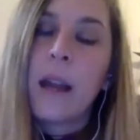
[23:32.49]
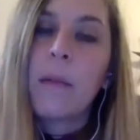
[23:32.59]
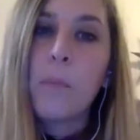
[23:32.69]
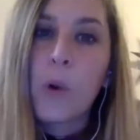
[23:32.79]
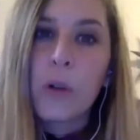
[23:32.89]

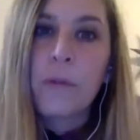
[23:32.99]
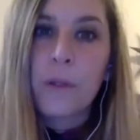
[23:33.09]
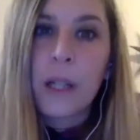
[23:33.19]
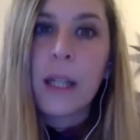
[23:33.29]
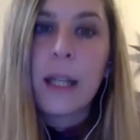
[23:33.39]
more
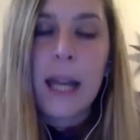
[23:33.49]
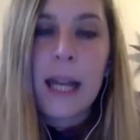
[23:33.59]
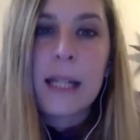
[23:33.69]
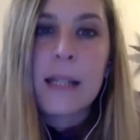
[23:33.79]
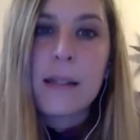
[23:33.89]
free
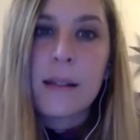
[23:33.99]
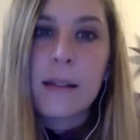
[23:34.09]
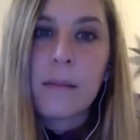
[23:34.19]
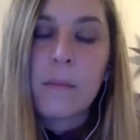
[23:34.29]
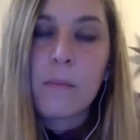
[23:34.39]
and
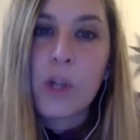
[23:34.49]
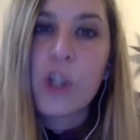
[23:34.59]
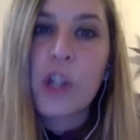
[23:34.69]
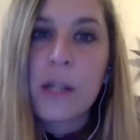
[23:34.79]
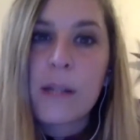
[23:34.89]
more
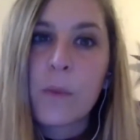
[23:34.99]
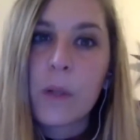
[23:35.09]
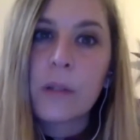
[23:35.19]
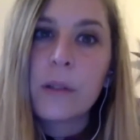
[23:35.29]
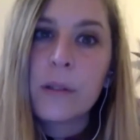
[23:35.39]
just world.